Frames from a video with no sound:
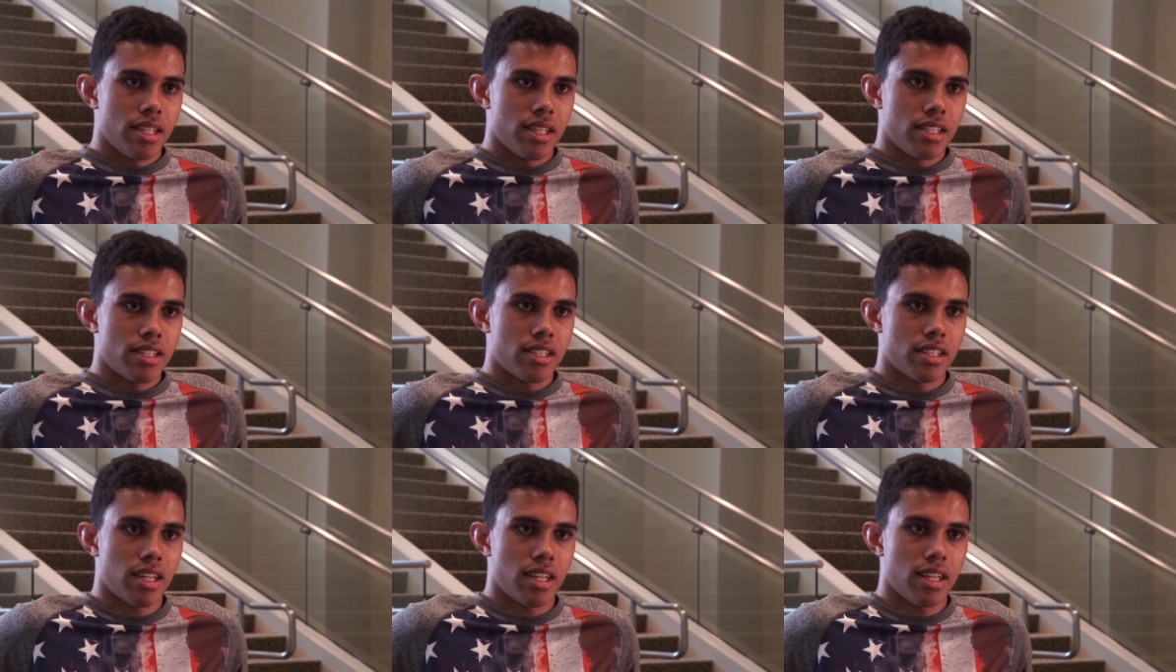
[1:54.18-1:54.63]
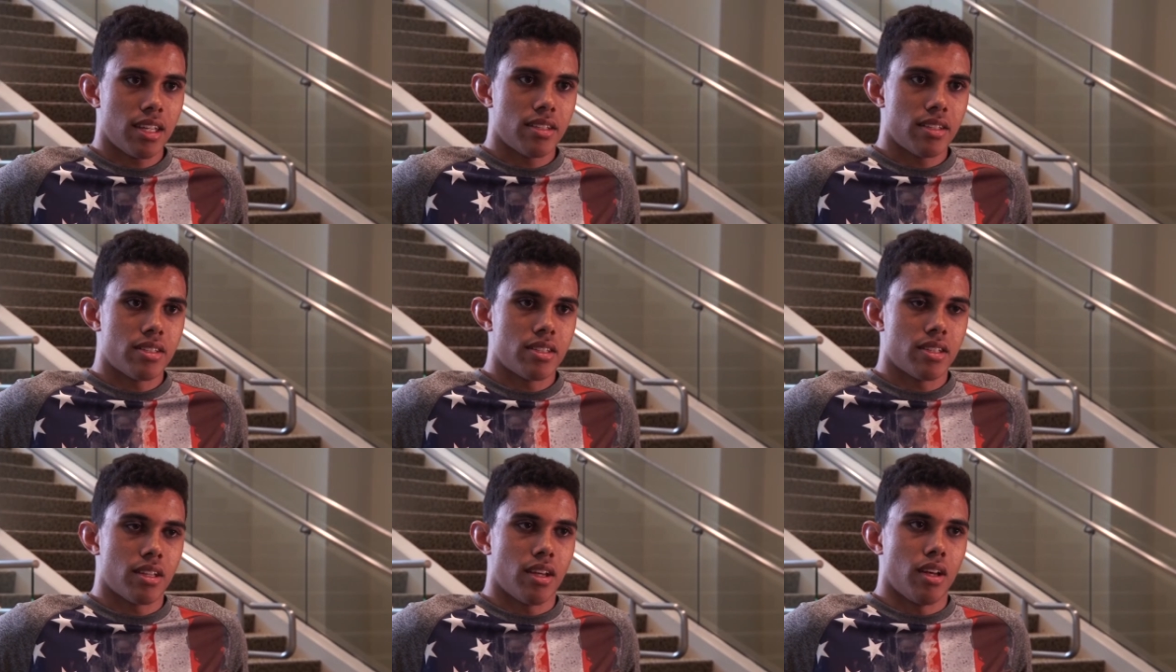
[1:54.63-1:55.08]
These
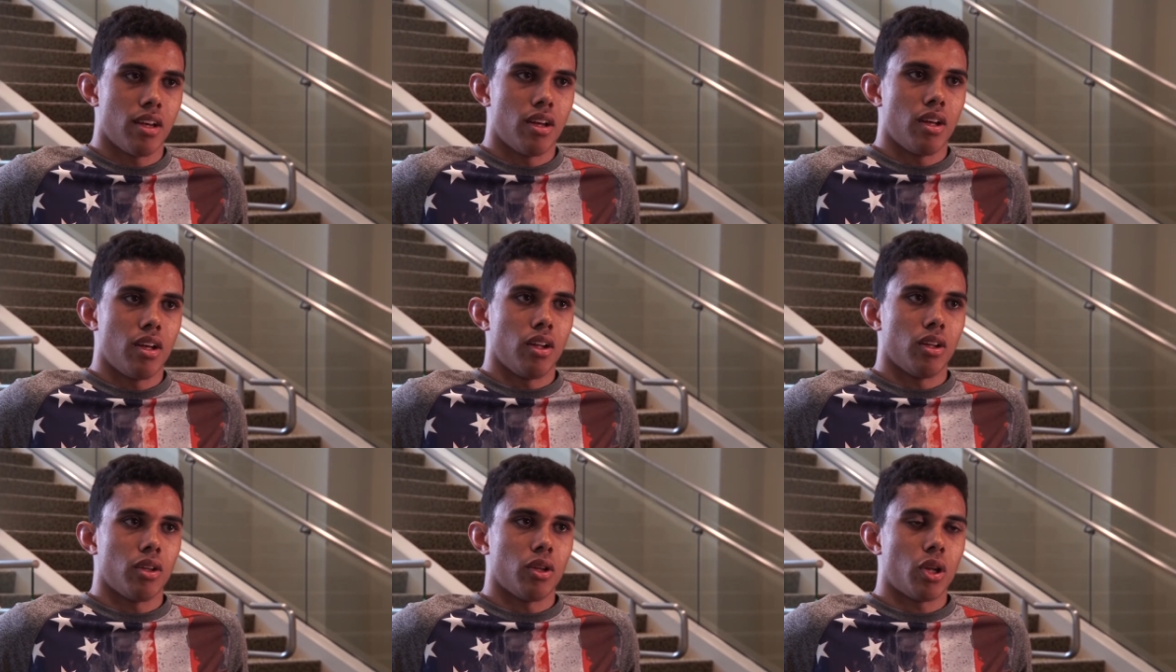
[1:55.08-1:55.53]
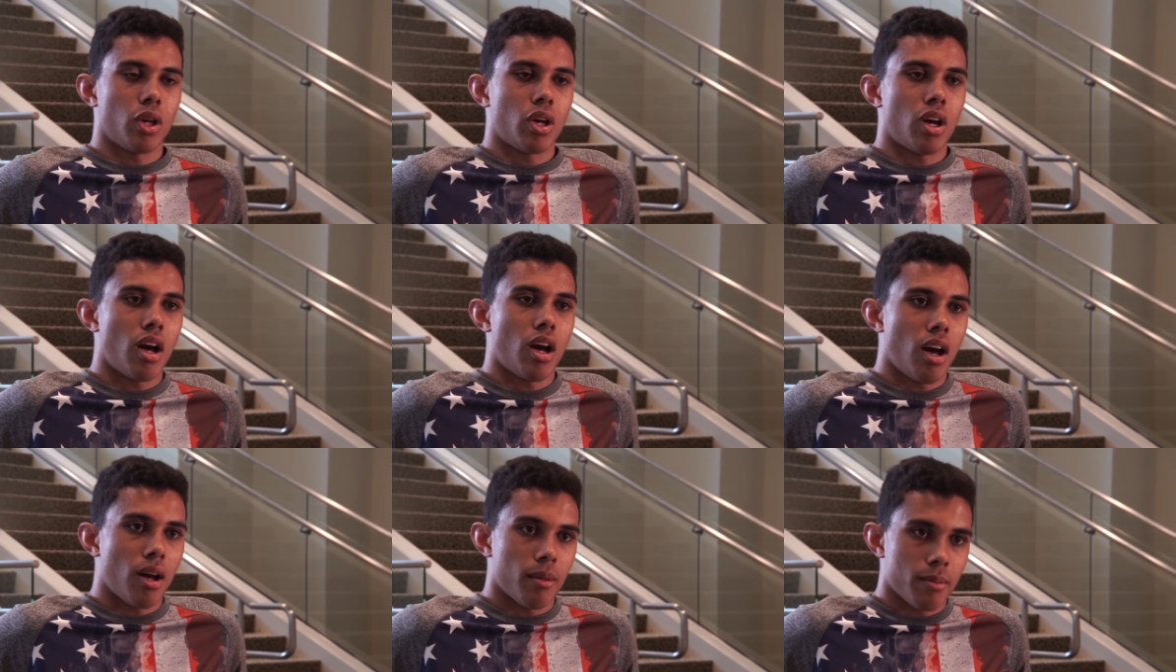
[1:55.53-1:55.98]
kids look
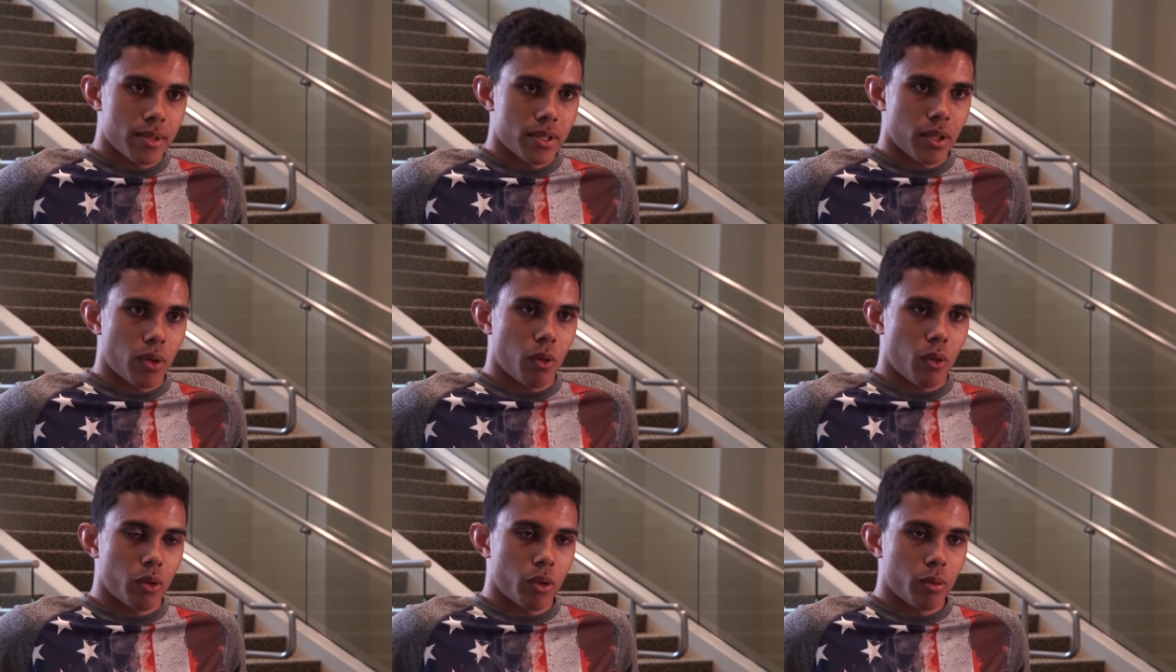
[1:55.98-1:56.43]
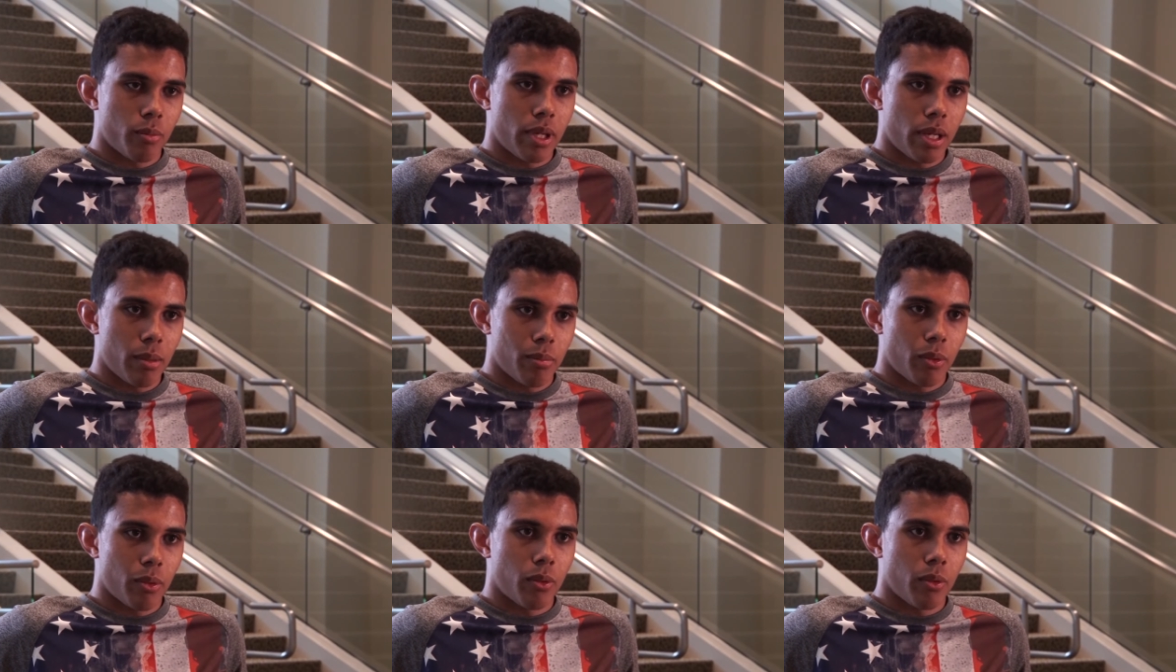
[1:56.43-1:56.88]
up to older
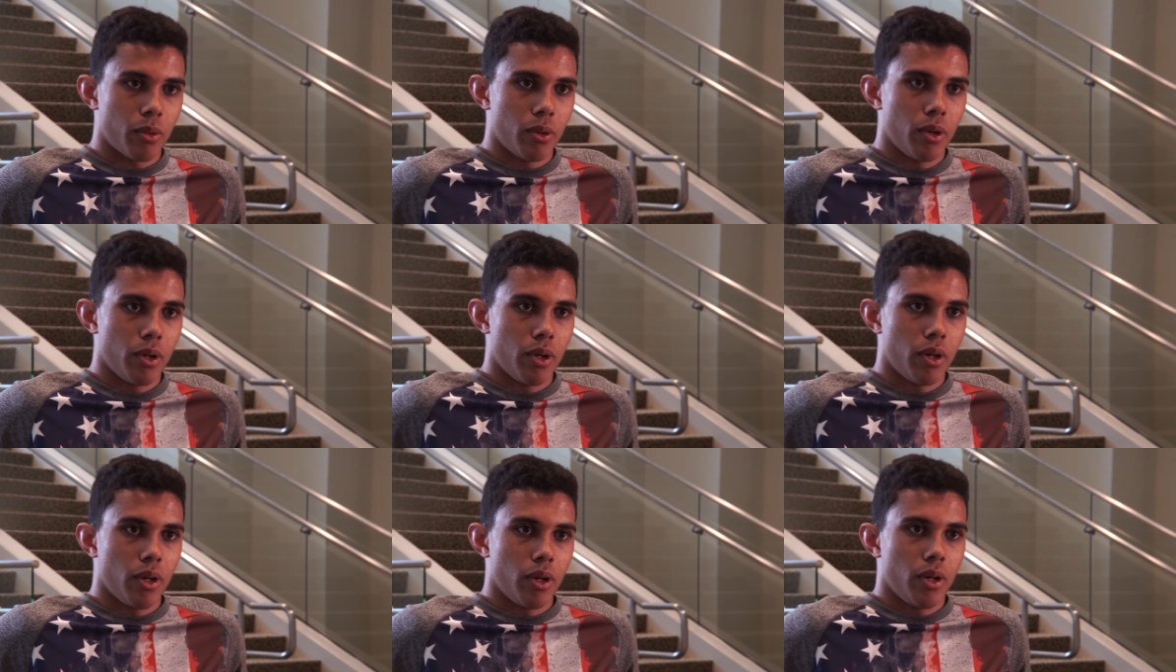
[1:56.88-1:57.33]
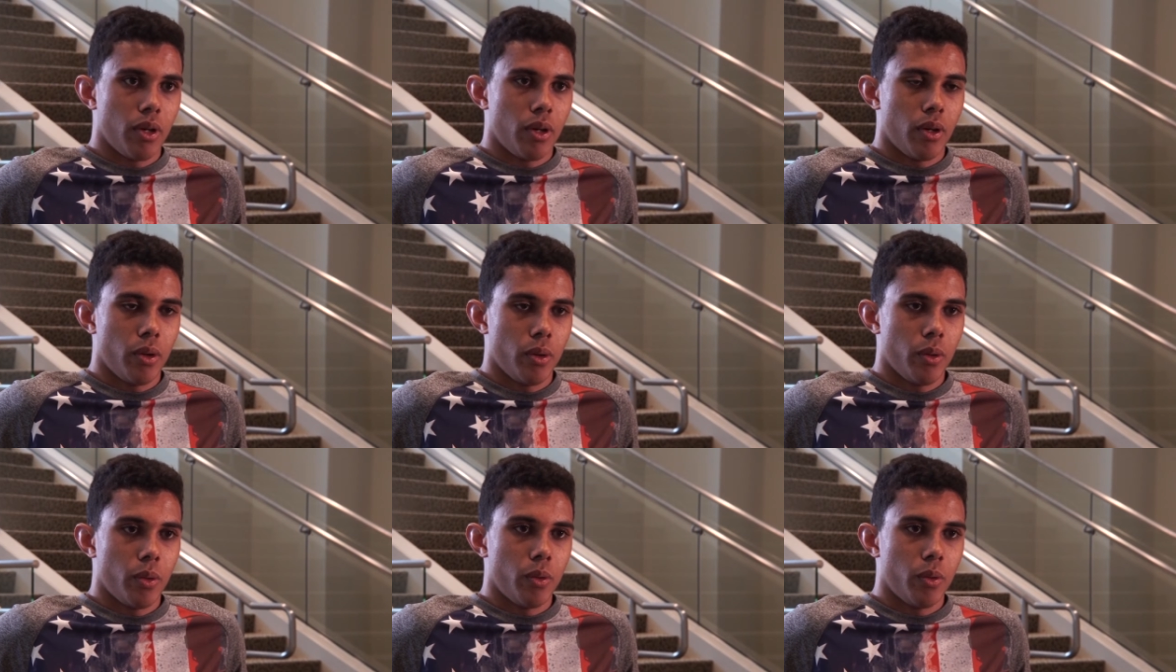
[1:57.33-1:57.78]
people
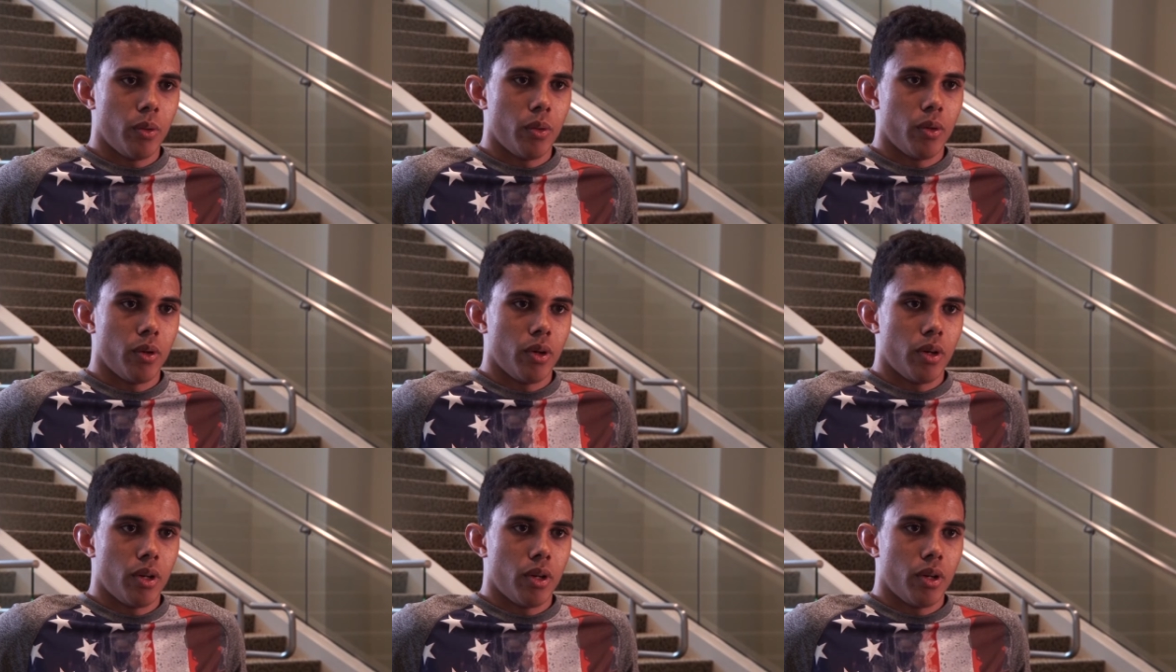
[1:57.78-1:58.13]
who